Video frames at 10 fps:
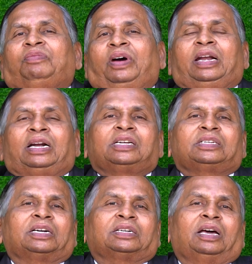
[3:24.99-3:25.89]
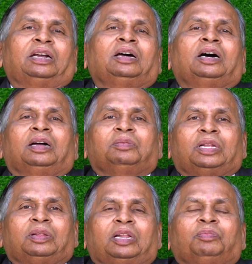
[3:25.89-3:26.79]
Financial sector,
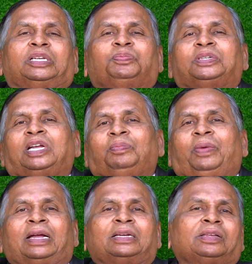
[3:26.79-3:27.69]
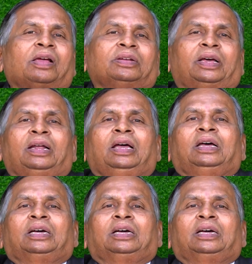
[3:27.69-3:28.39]
especially banking sector,